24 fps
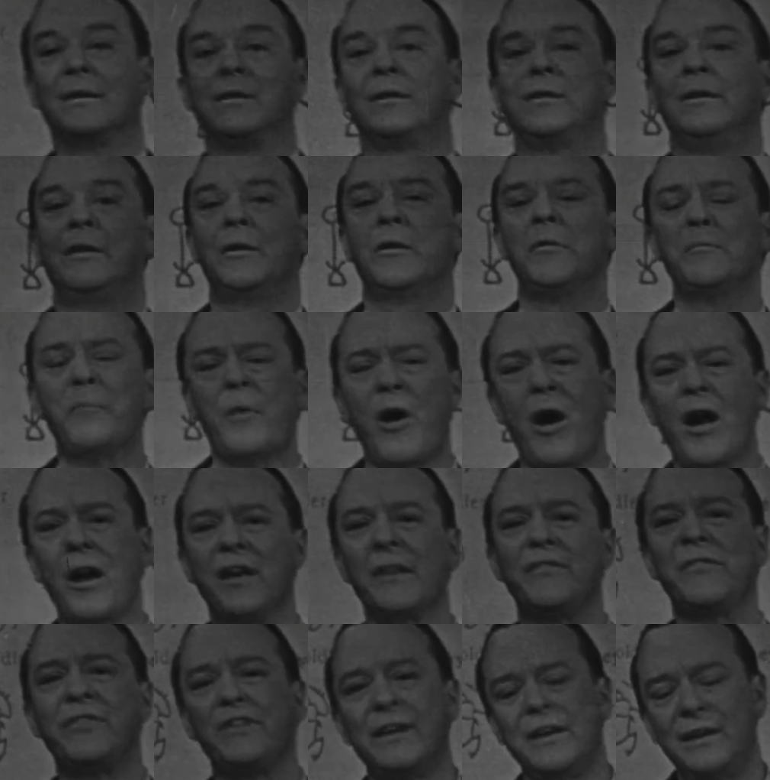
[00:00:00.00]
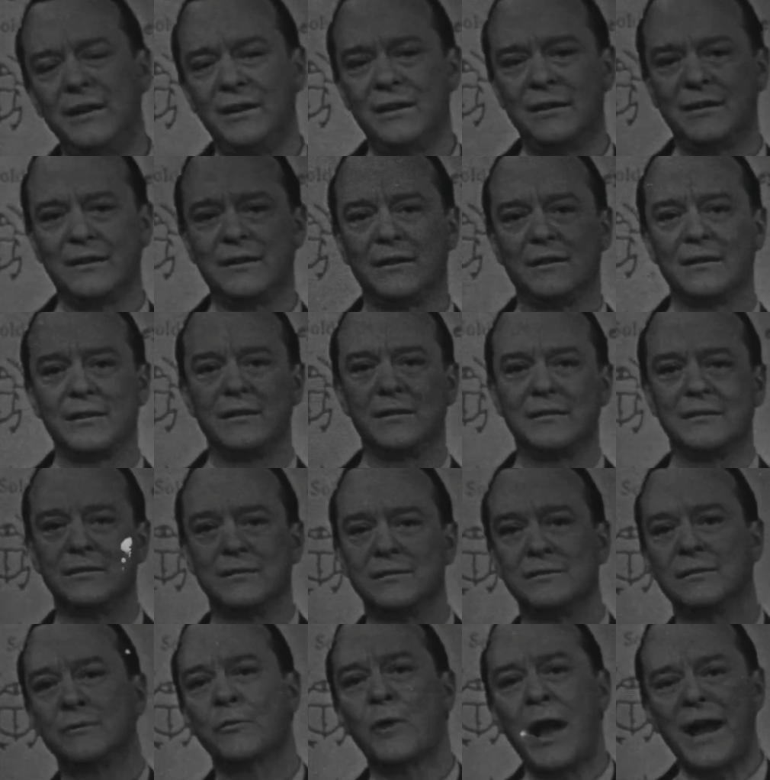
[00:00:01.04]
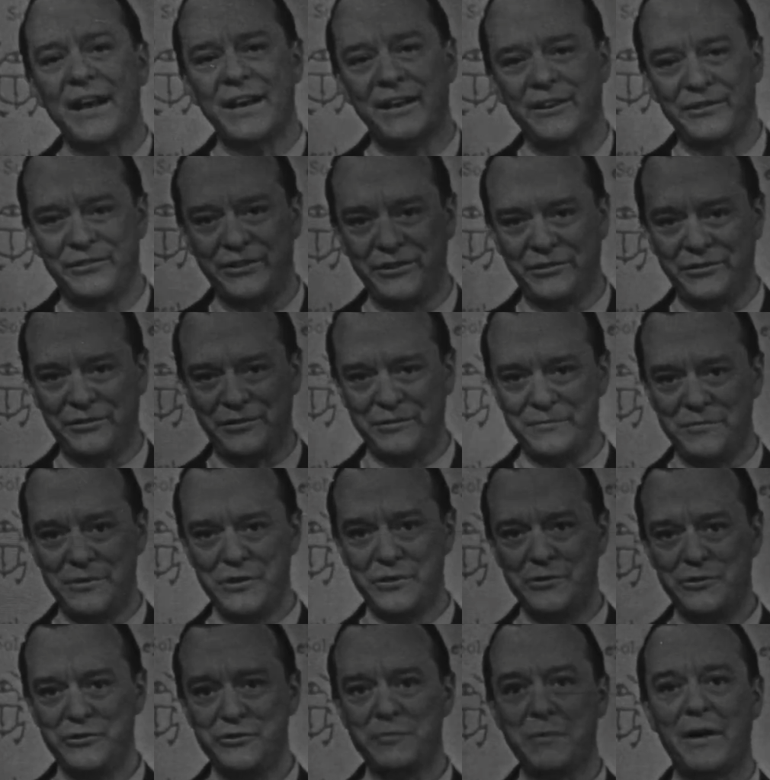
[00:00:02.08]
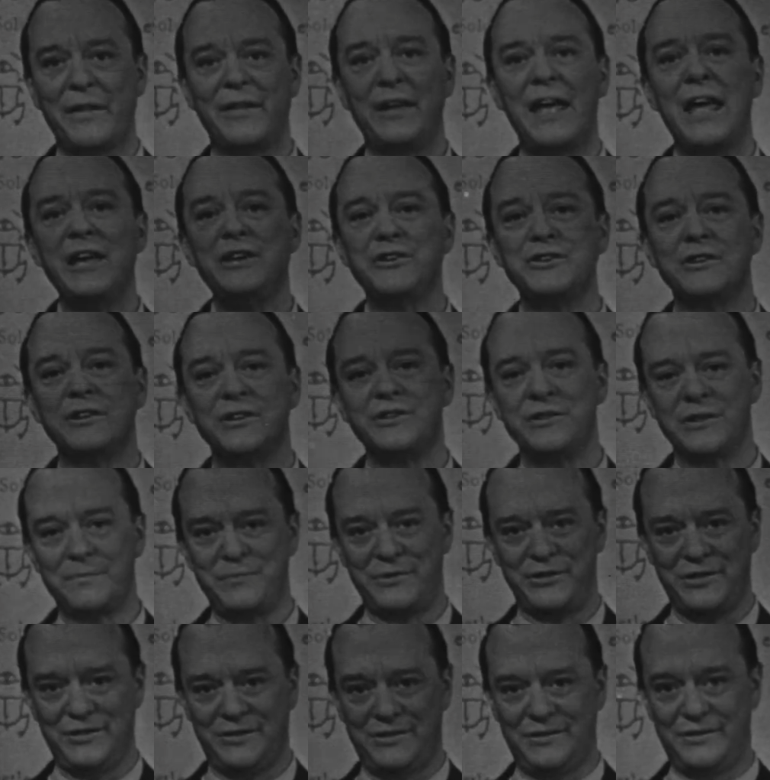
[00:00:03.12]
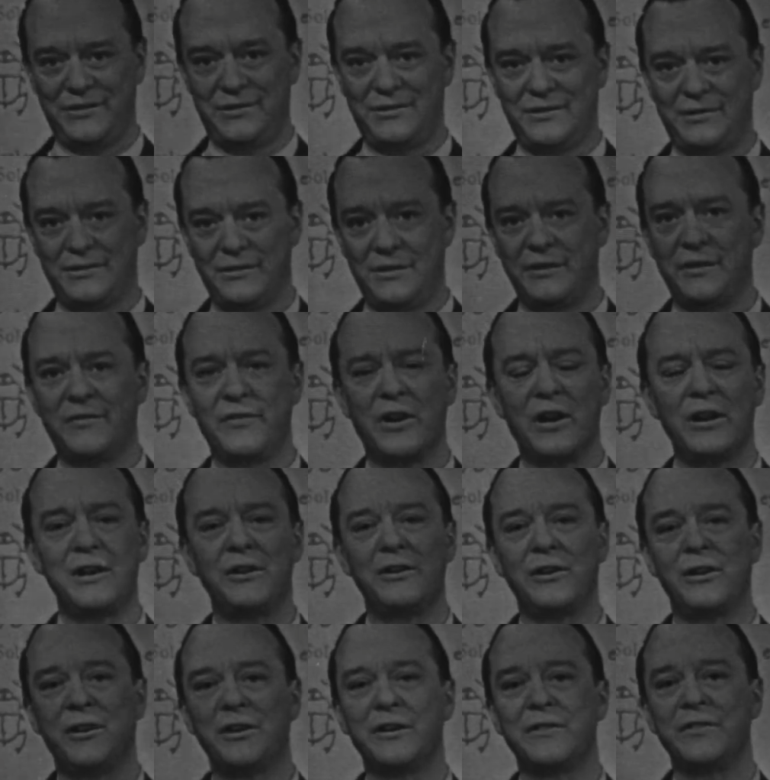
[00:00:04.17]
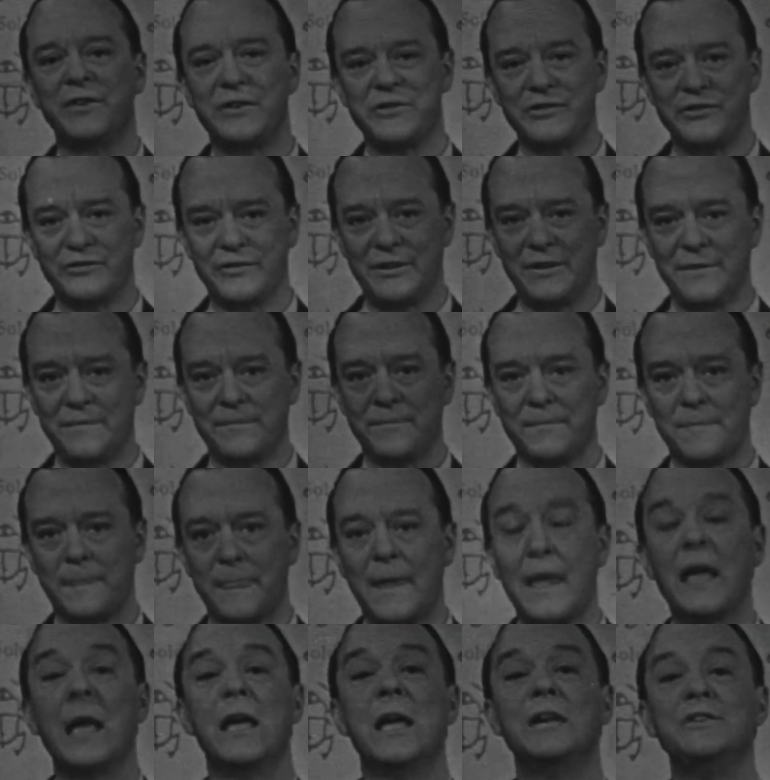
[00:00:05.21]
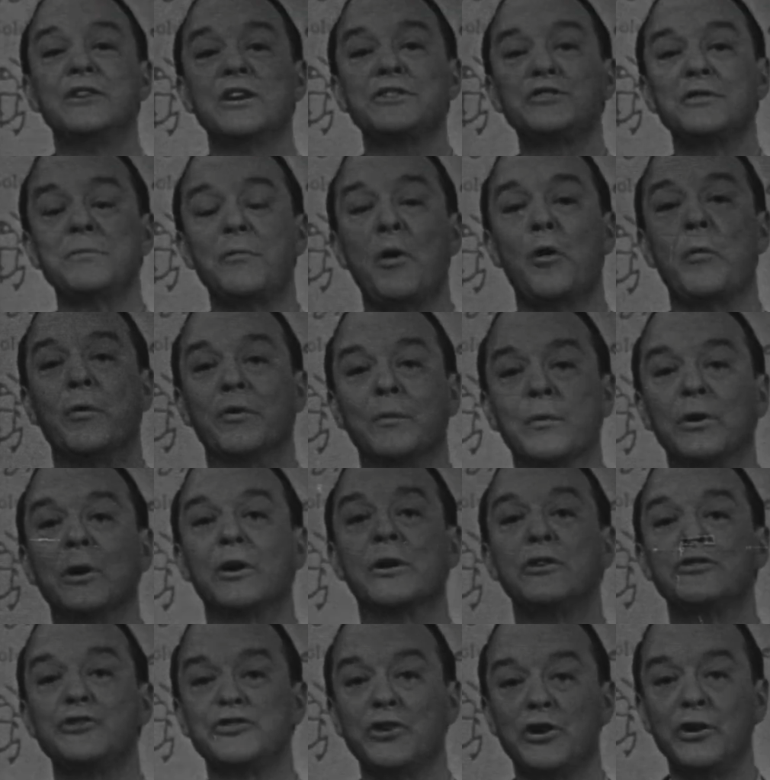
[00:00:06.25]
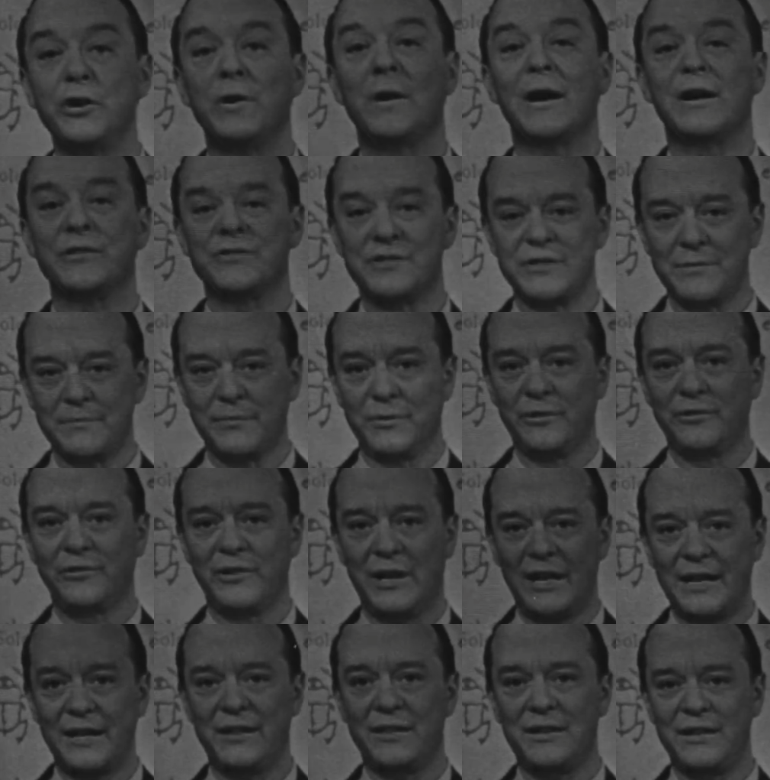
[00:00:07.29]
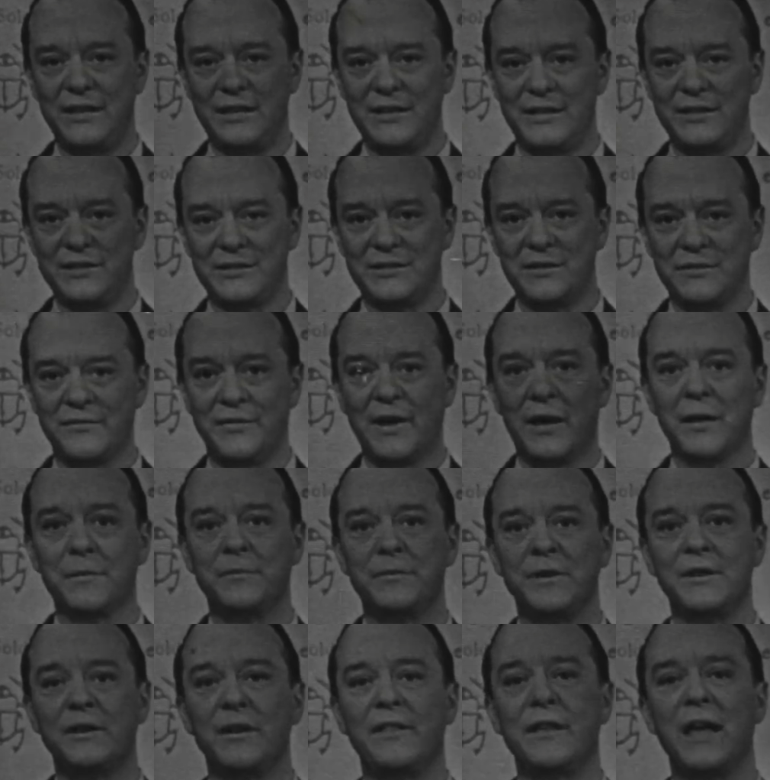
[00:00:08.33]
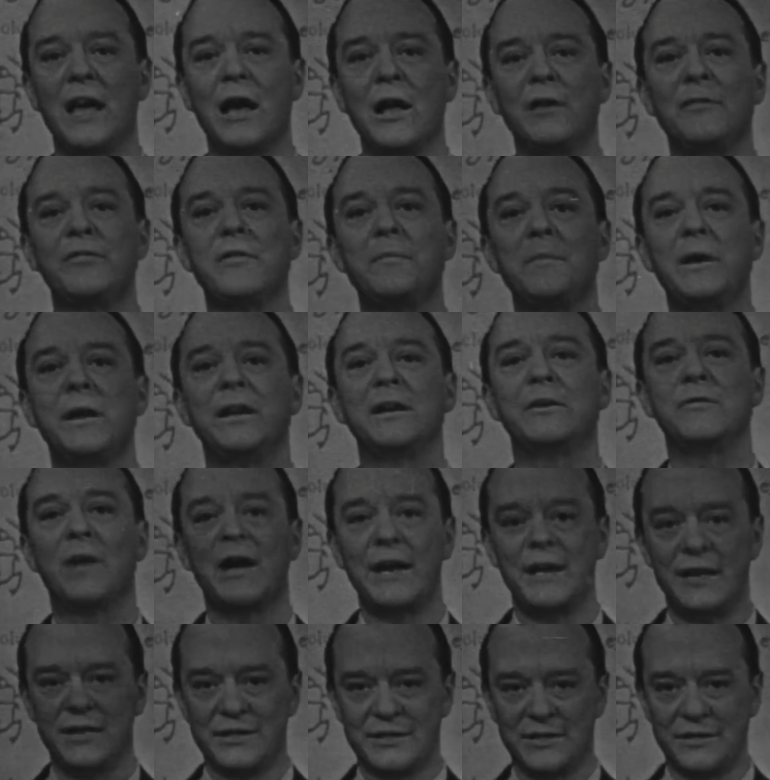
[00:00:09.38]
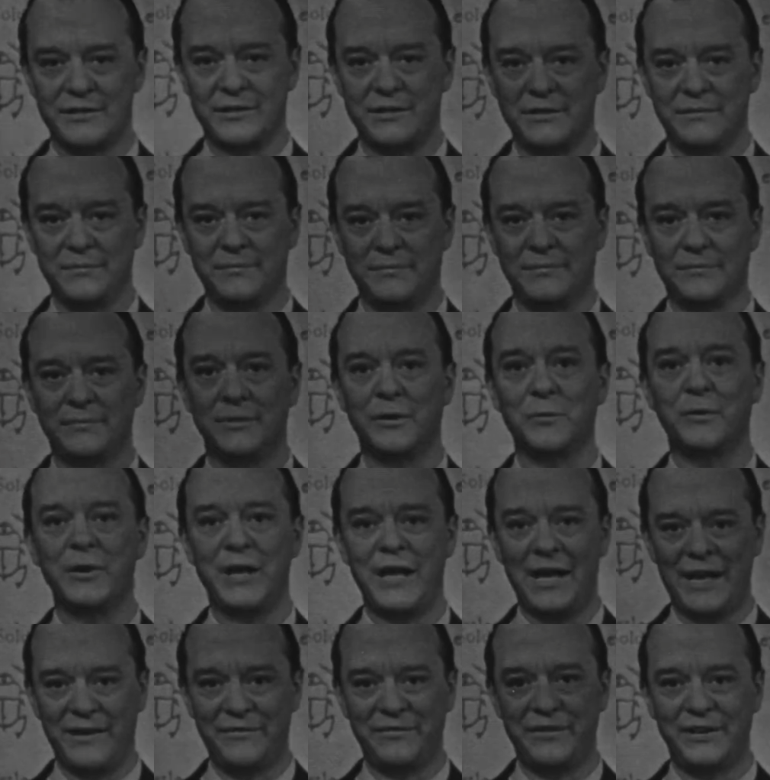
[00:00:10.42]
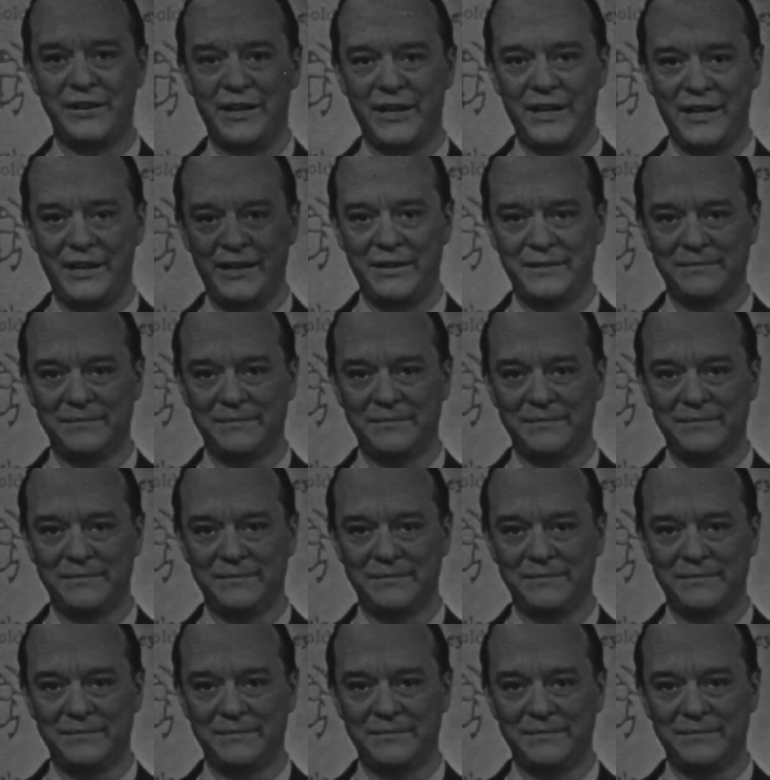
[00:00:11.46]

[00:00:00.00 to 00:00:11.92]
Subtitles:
They're a part of the writing system used by the ancient Egyptians at the very dawn of history. In just a moment, we're going to show you how symbols like these developed into the alphabetic writing system that we have today.